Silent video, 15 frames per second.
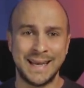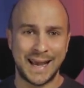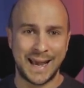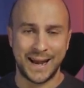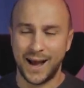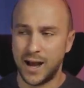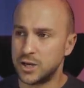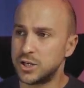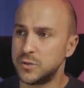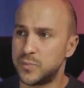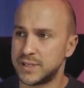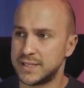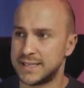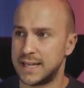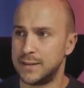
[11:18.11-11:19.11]
and one hundred
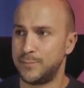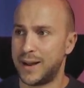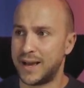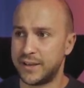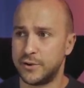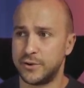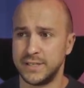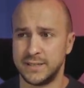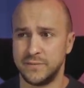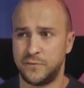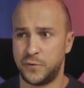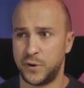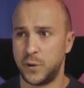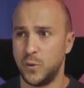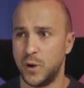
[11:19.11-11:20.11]
percent
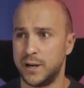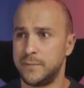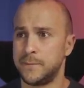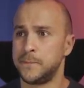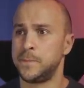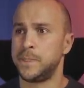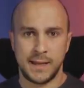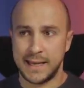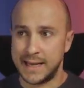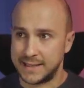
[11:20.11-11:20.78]
plagiarism-free one.